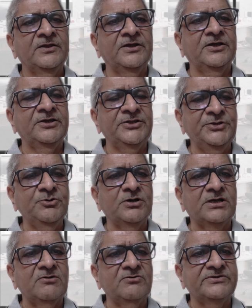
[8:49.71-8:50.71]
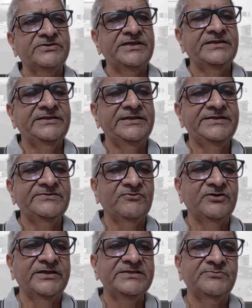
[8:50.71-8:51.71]
new accounts, and that is
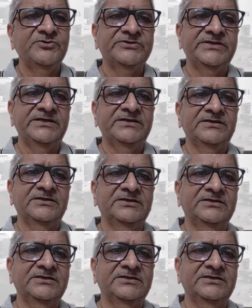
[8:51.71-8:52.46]
what has boosted